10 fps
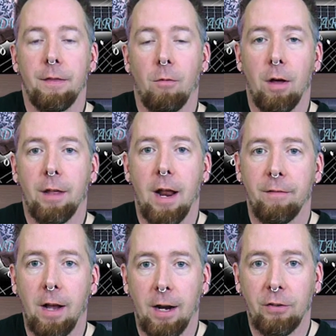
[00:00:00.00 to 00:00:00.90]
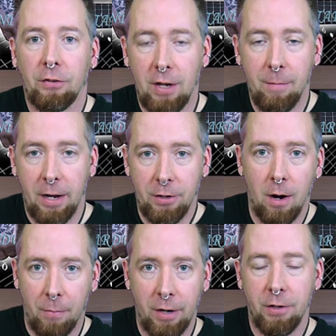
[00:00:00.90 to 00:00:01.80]
well, then I've got a C major
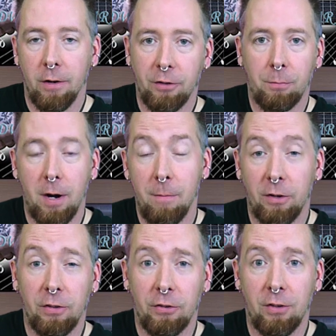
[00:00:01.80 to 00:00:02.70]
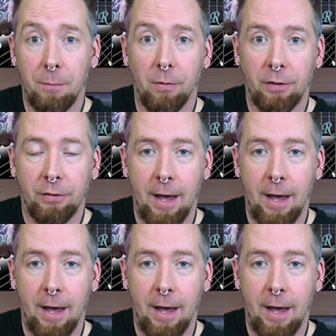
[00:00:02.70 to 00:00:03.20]
arpeggio, and it's pretty much as simple as